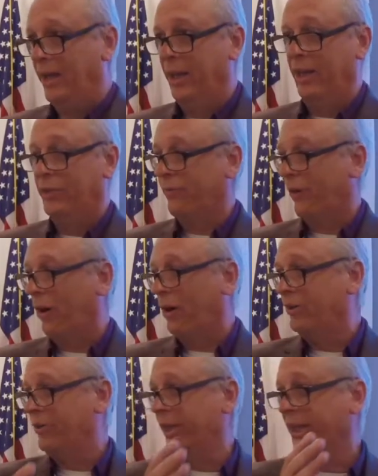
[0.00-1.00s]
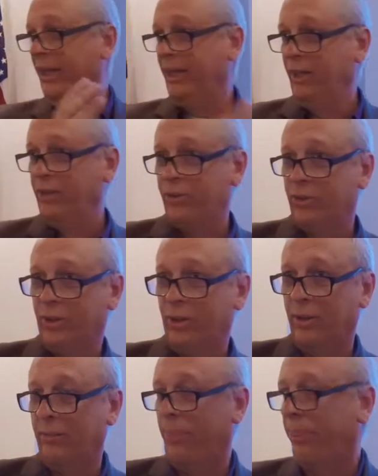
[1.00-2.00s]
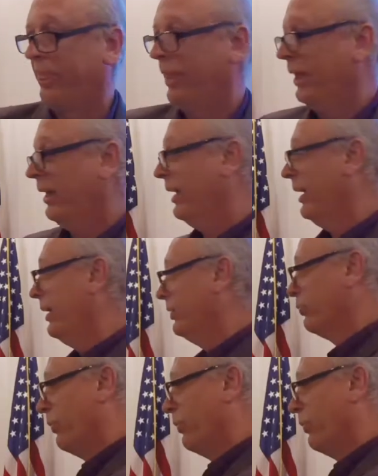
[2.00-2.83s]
It is far as the east is